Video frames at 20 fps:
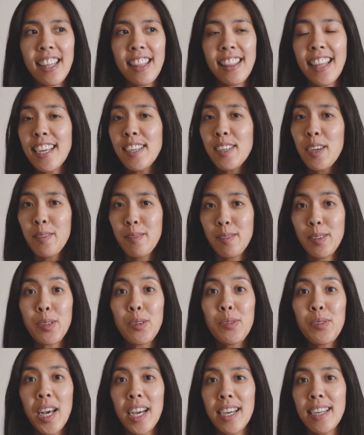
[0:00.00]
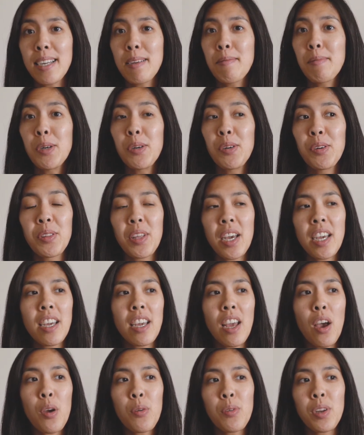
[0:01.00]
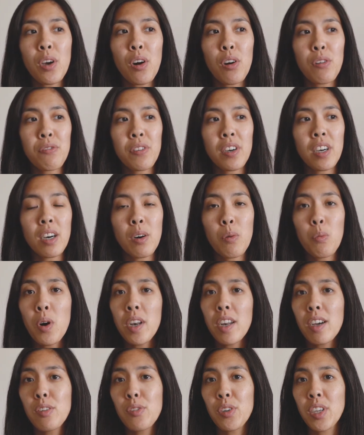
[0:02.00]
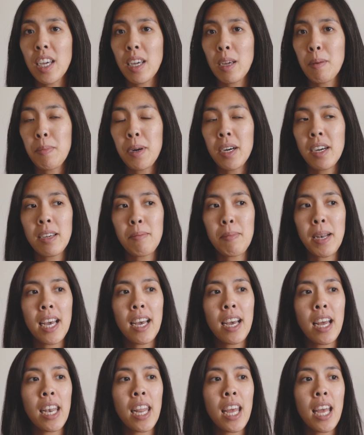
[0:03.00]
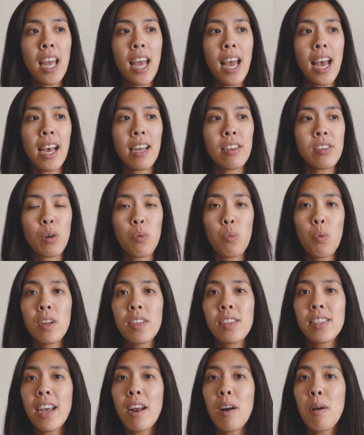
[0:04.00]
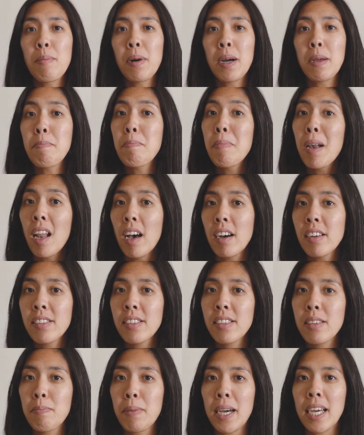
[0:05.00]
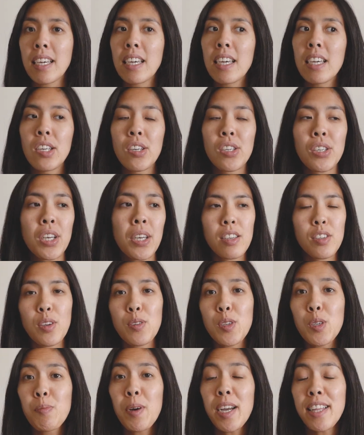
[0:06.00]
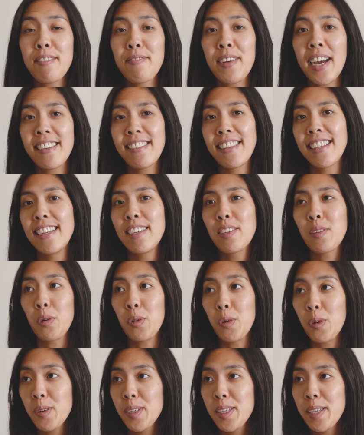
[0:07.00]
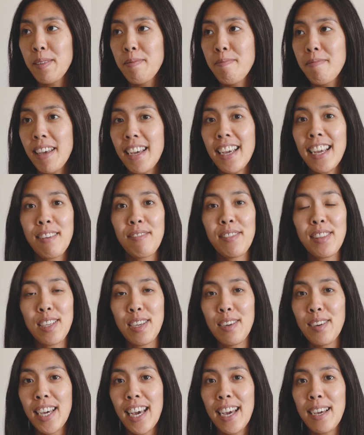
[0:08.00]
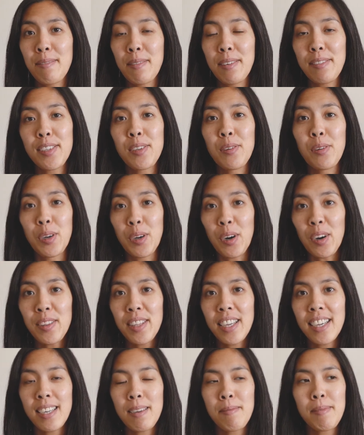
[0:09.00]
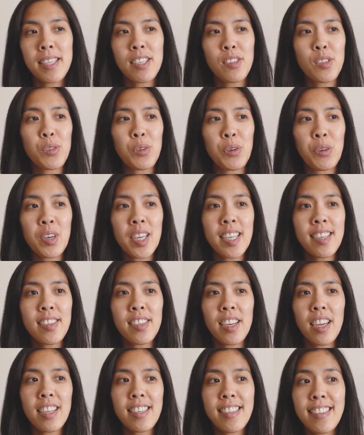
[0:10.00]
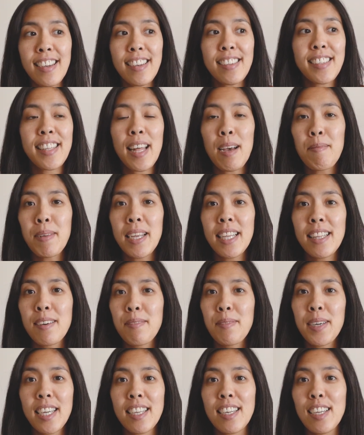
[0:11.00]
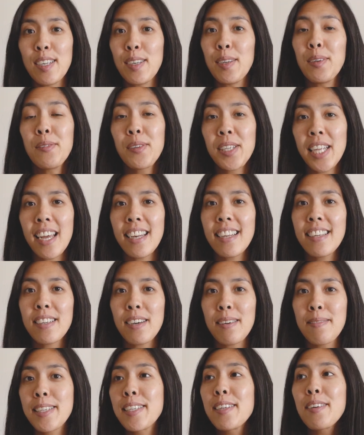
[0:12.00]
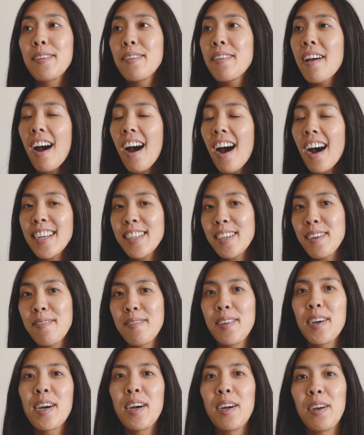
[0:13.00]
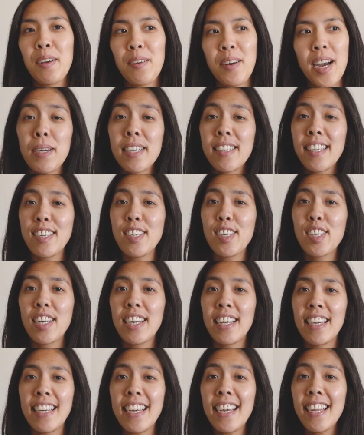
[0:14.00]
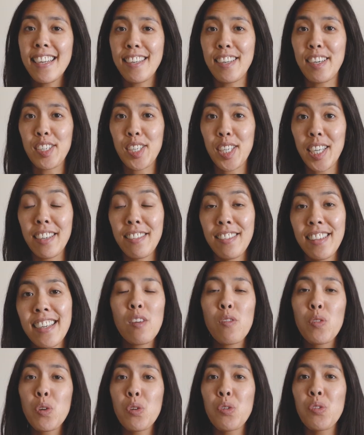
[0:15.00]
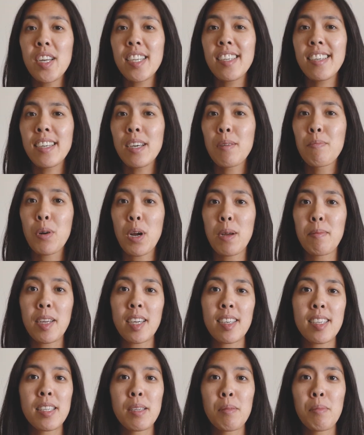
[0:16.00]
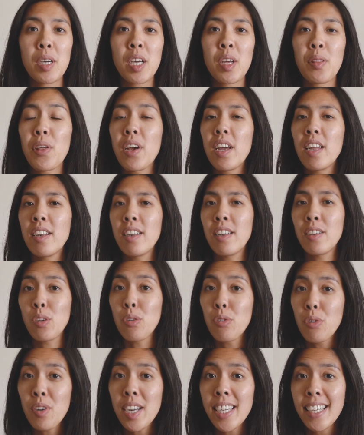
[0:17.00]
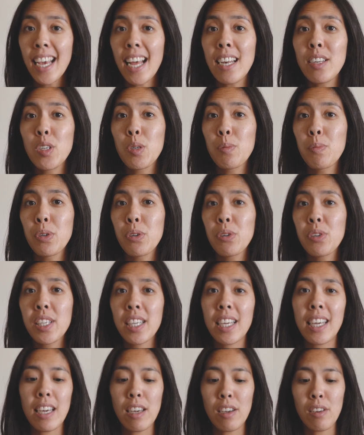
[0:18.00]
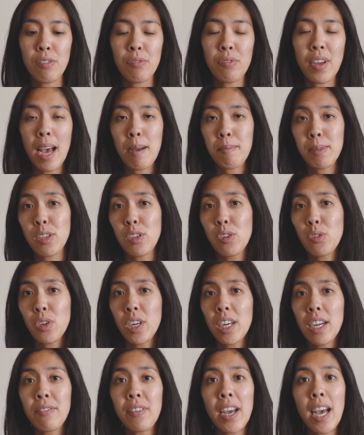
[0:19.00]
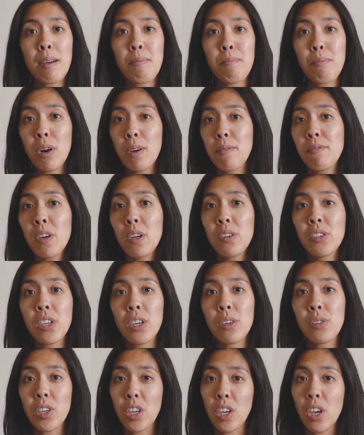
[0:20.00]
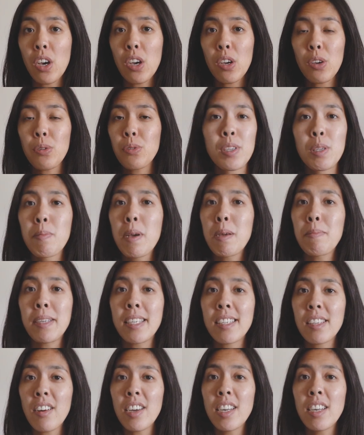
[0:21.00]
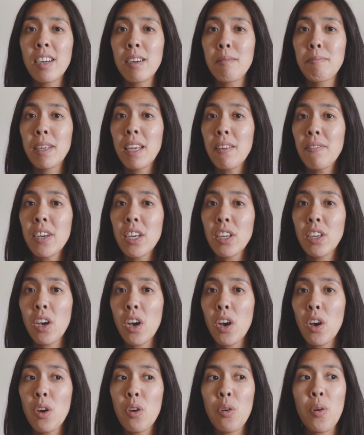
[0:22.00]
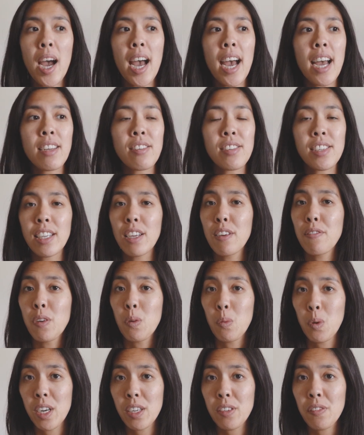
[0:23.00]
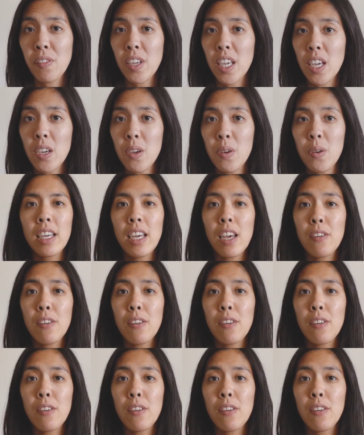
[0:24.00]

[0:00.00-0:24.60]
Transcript: They don't do that anymore. They only offer a 100 gigabyte plan and a one terabyte plus package. So despite the fact that it's awesome that here in the UK we've still got the unlimited storage, does that mean that we're gonna lose it anytime soon? I don't know. But essentially, in a nutshell, if you're already a Prime customer, then you're already eligible to give Amazon Drive and Prime Photos a go. So maybe sign up, give it a go, and see if it works for you.